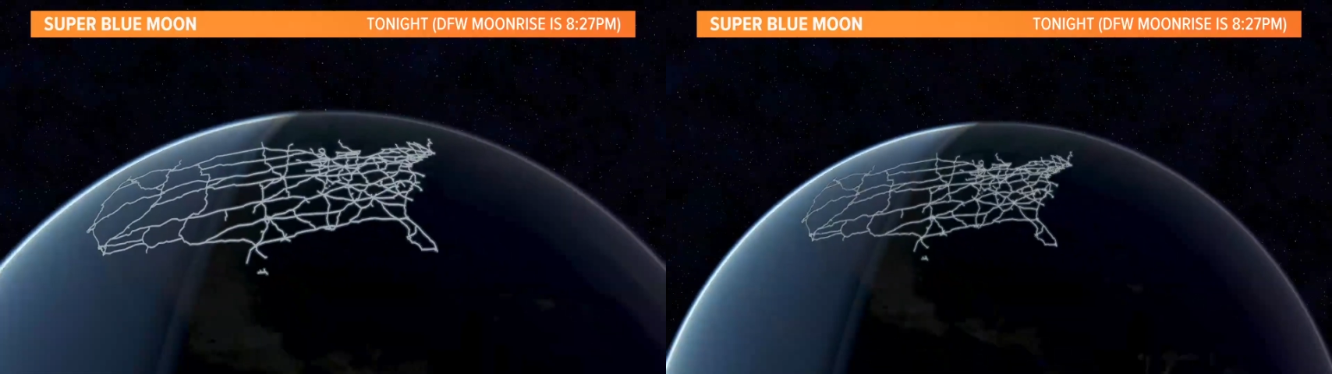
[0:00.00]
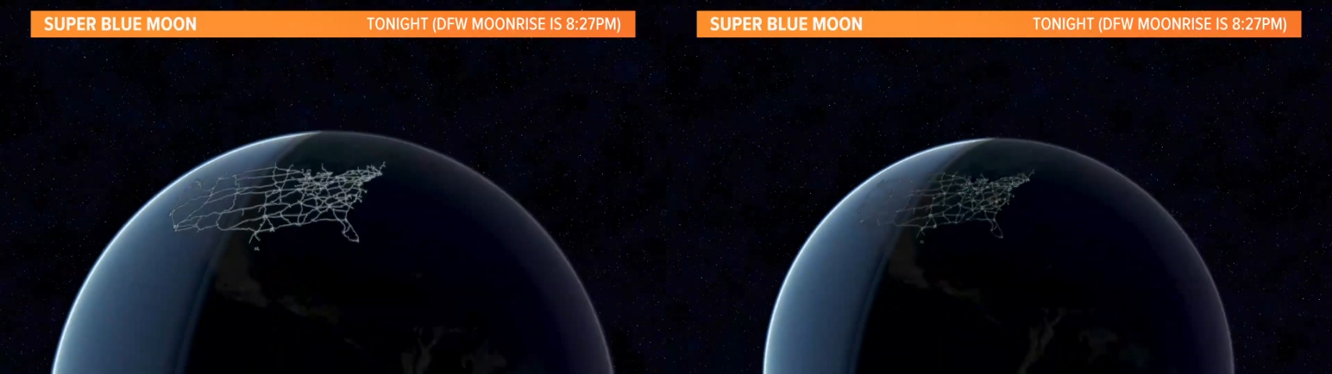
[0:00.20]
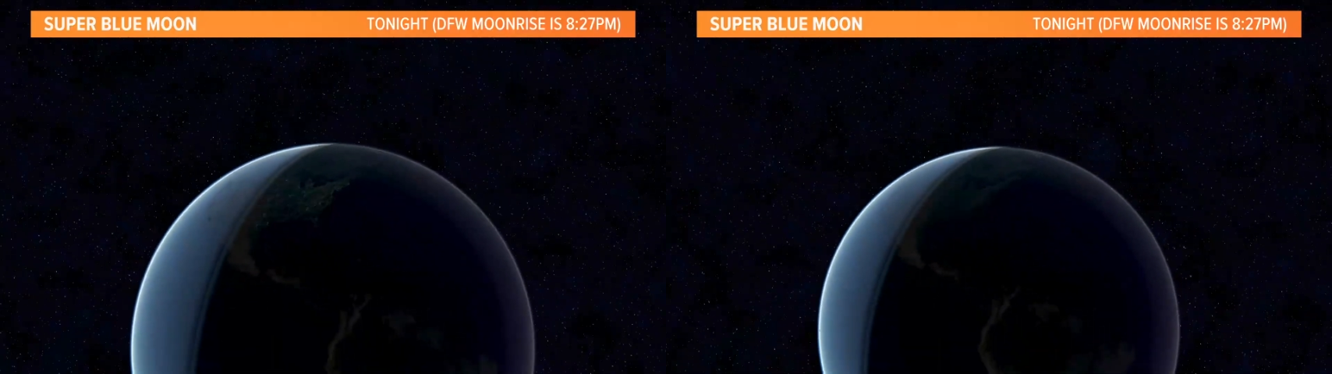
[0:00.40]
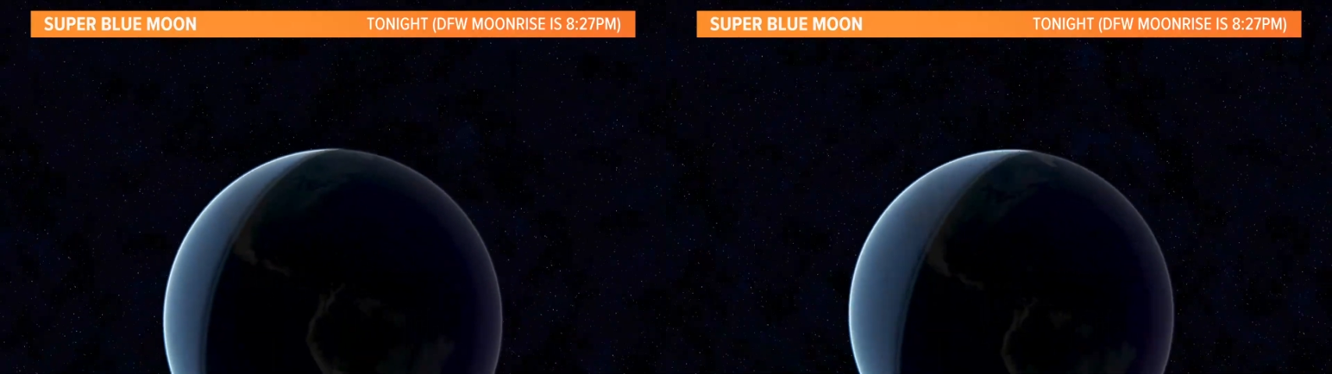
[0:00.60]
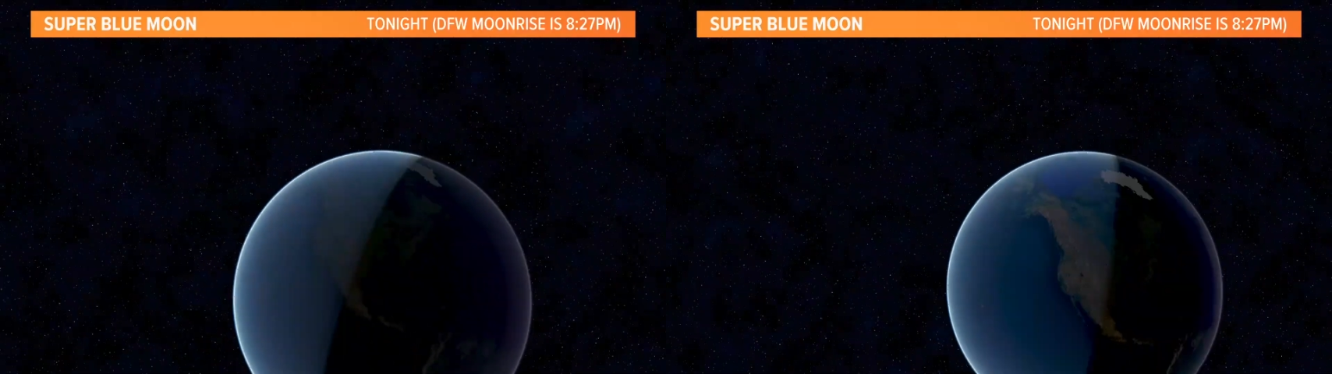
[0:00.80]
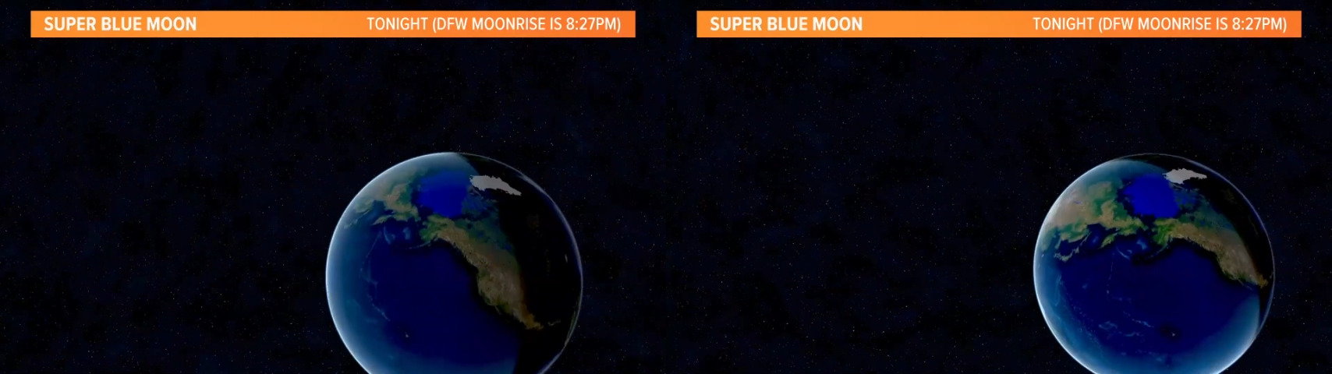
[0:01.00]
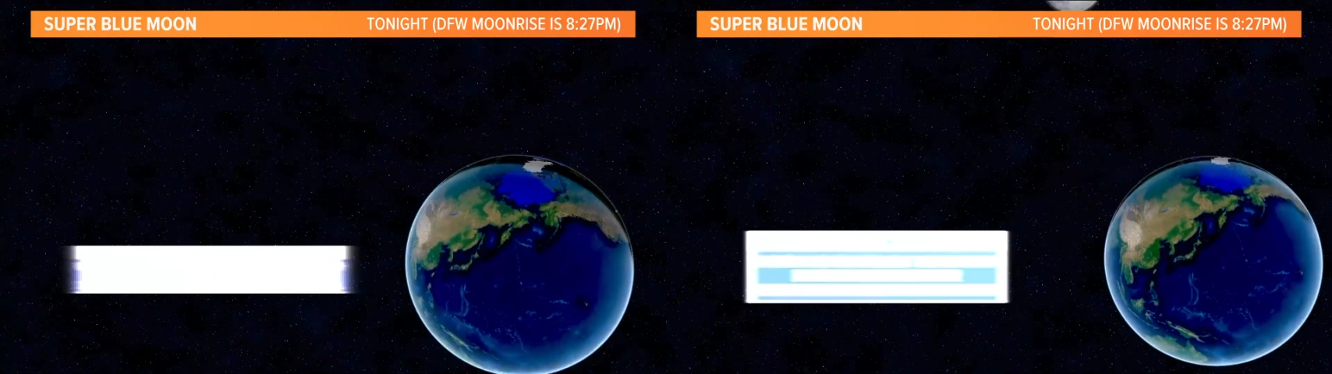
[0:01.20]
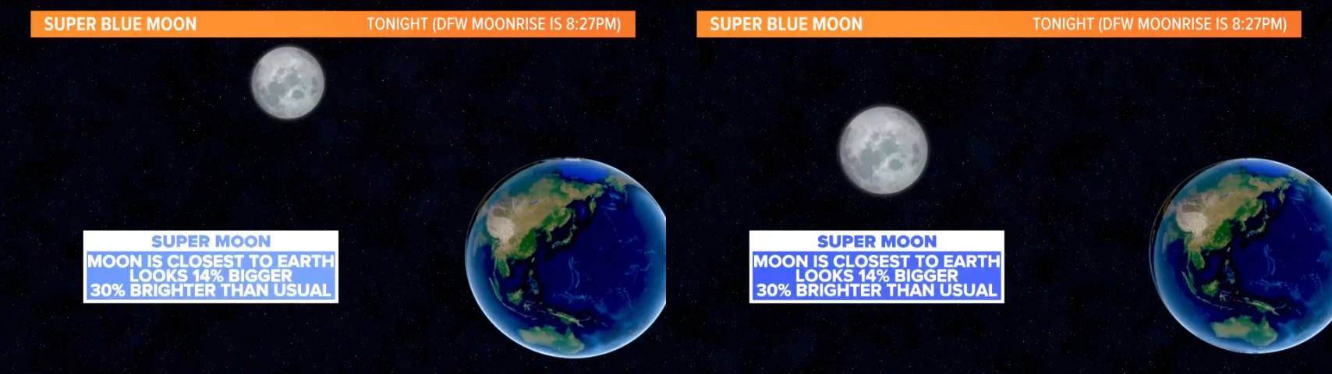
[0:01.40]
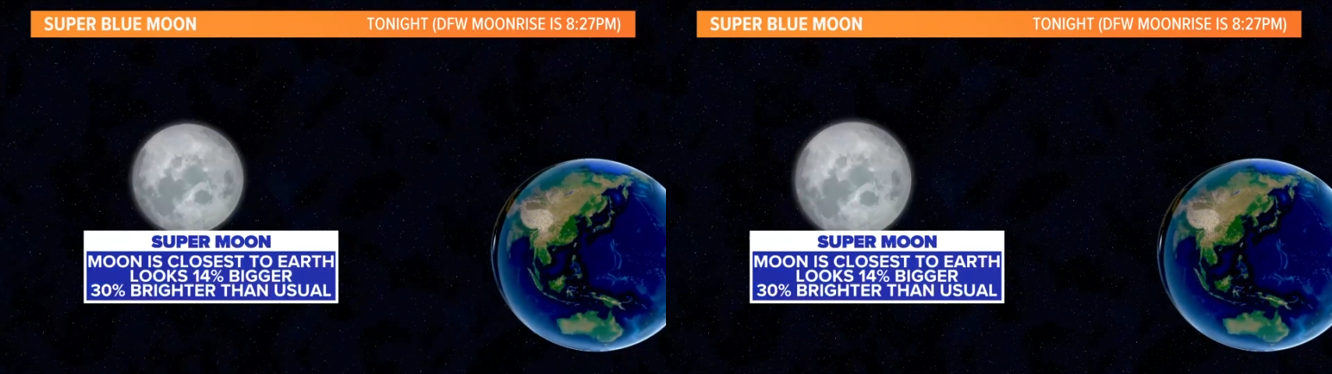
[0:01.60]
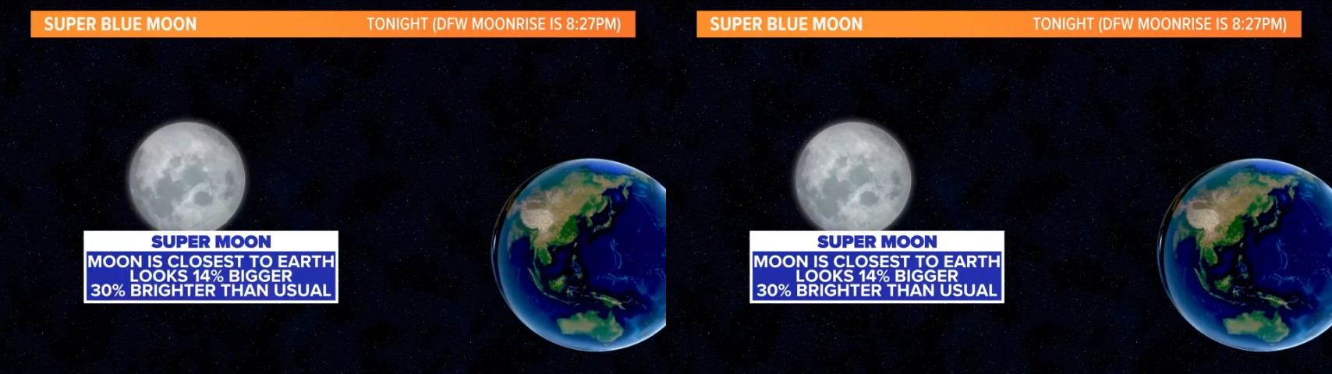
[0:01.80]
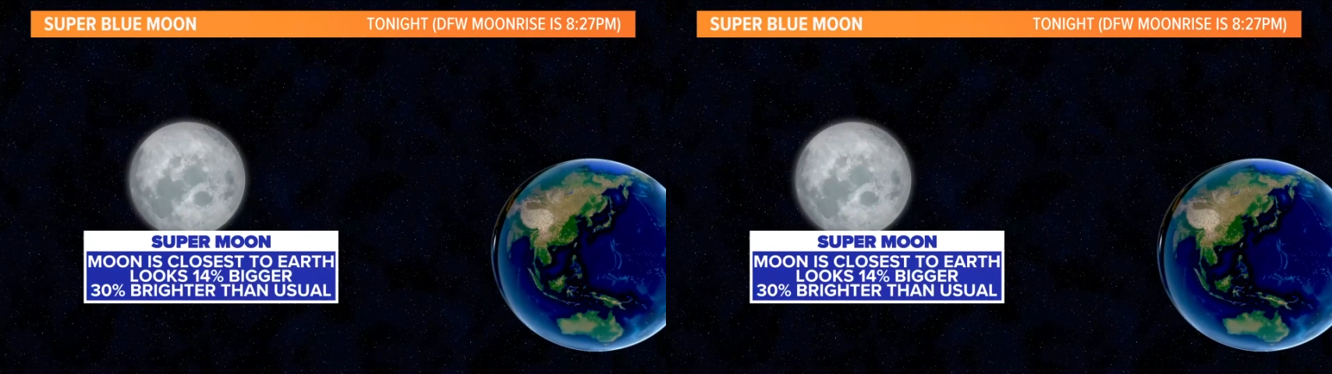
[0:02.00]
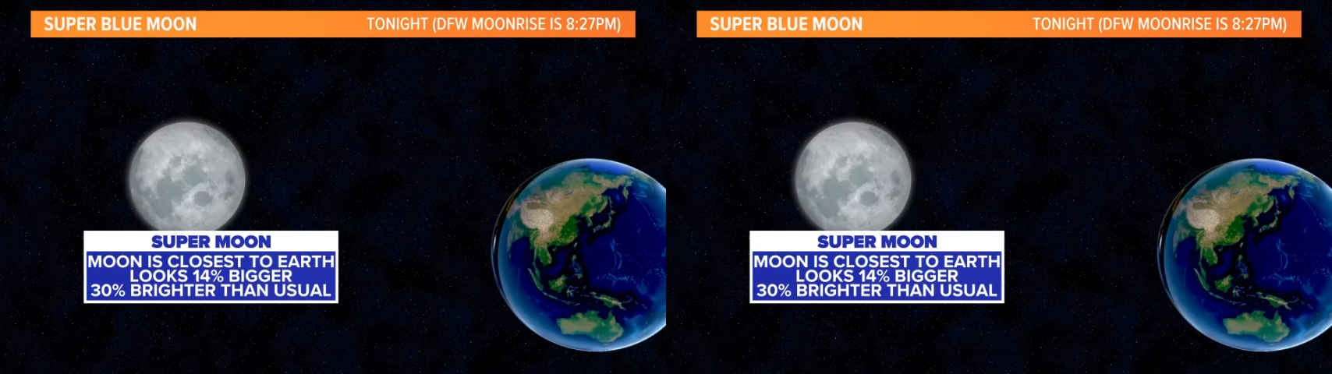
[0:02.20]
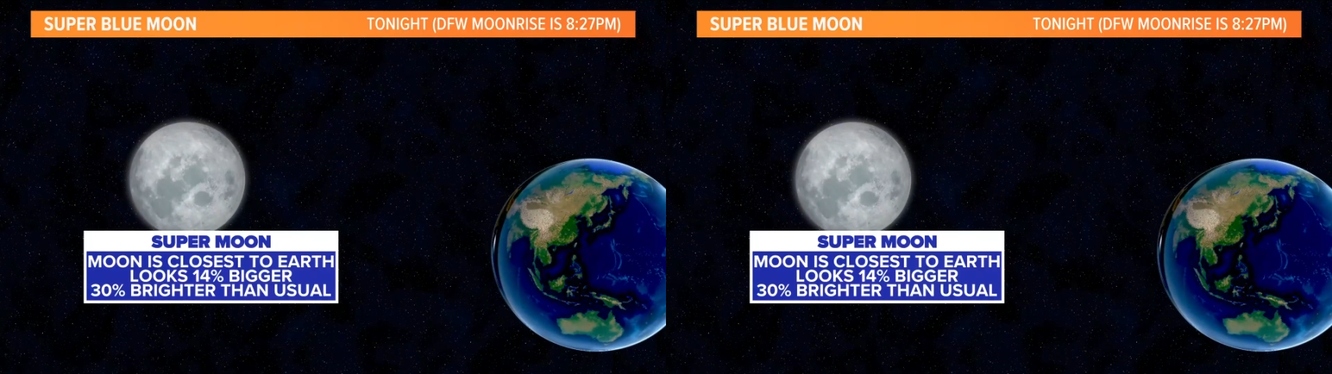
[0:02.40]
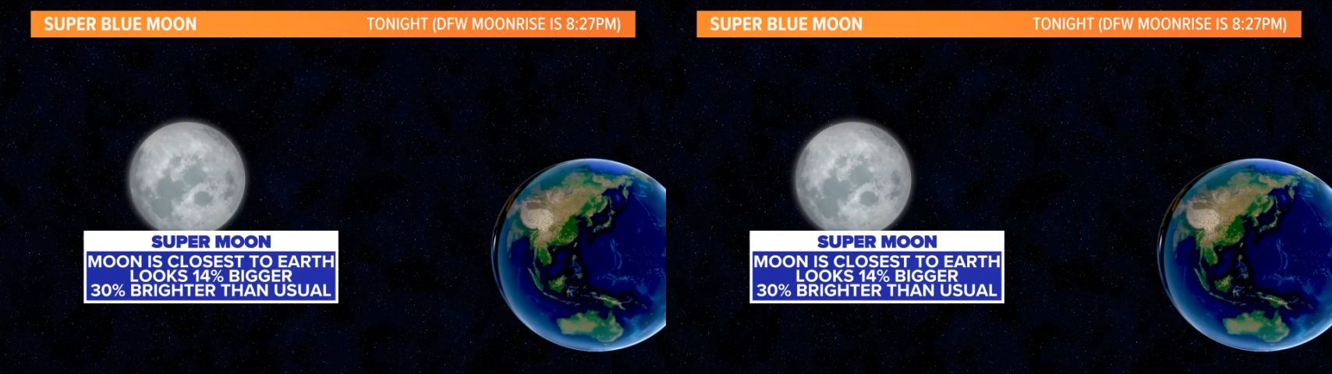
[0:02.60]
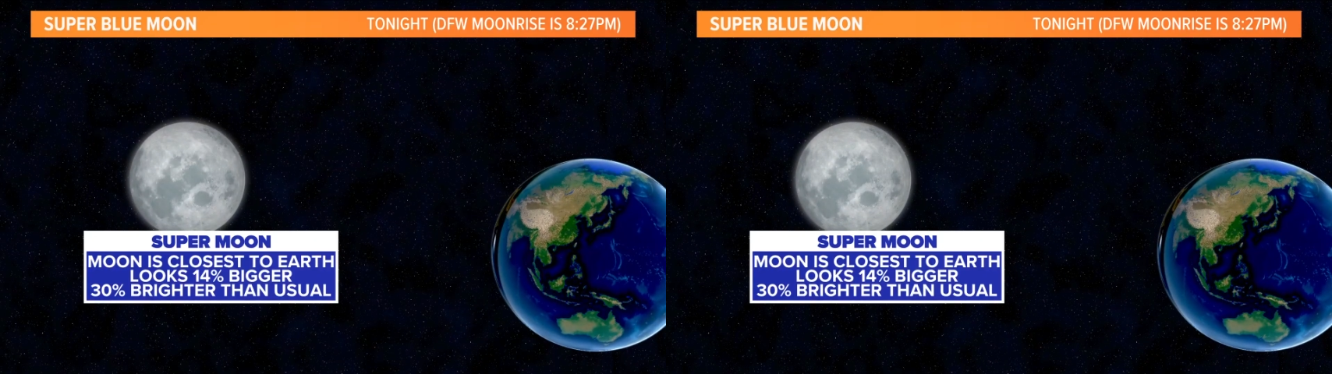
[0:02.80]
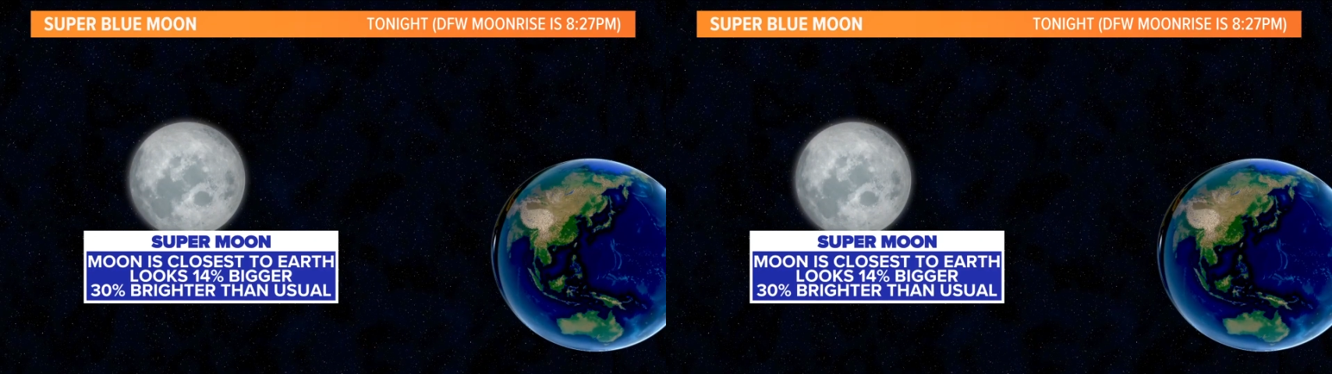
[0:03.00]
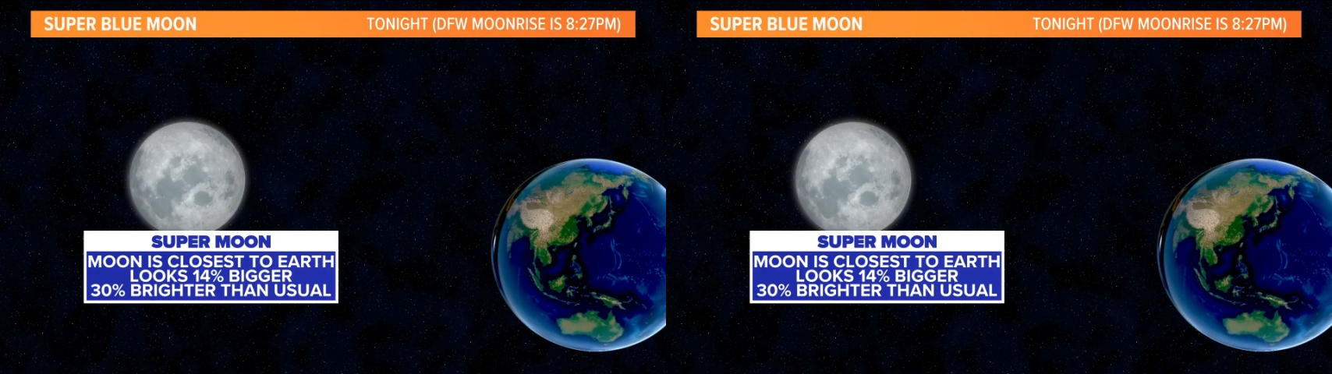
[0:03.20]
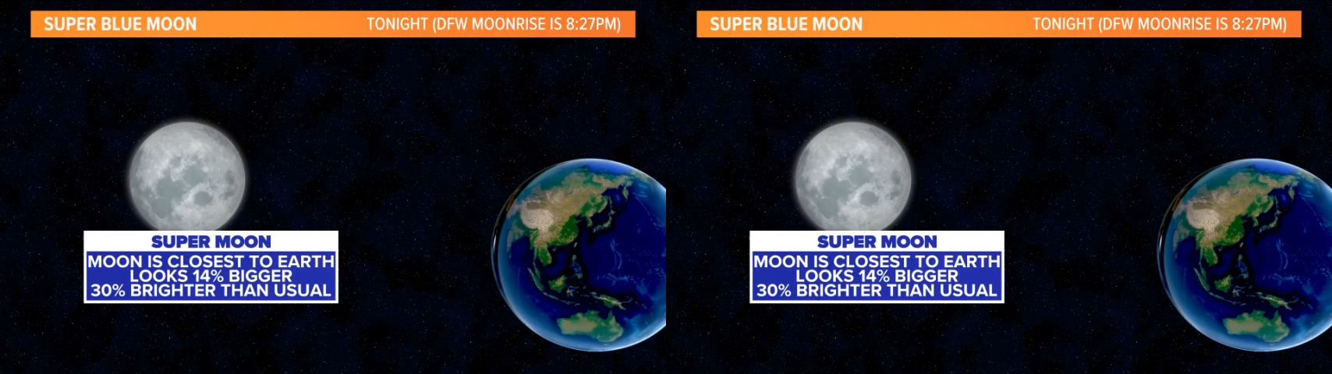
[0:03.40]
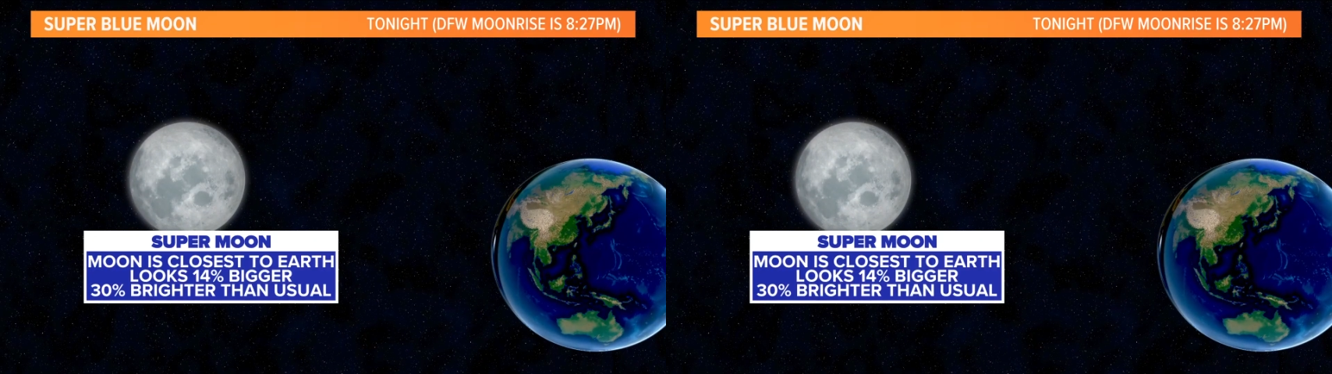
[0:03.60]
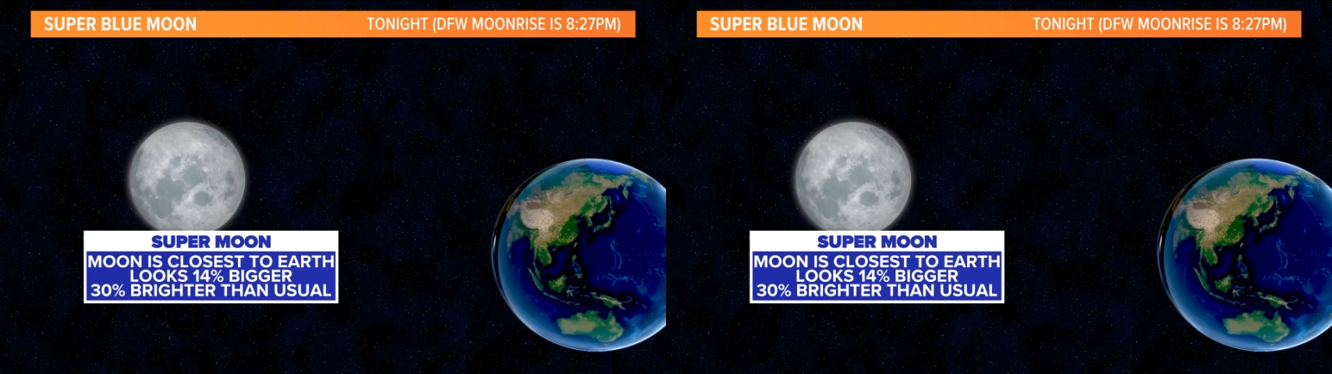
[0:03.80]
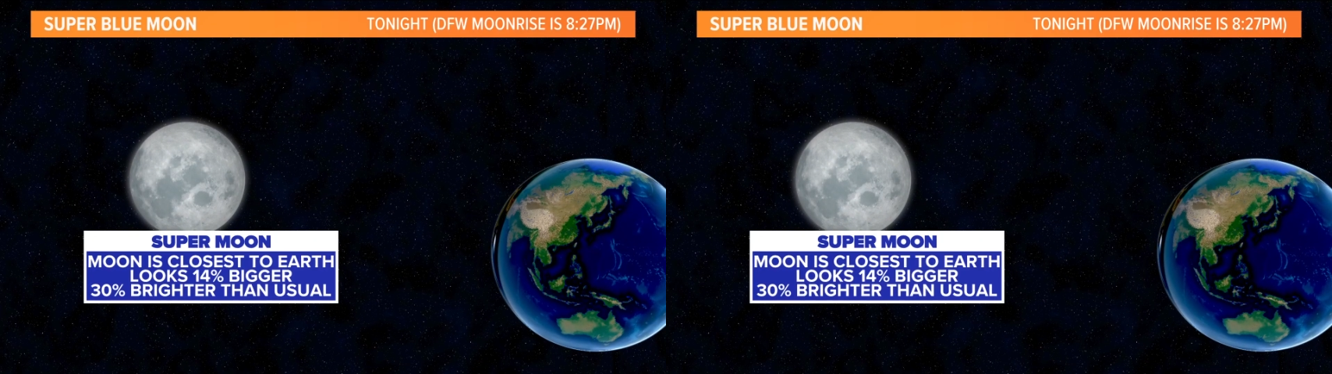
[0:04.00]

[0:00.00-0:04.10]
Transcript: (no speaker visible)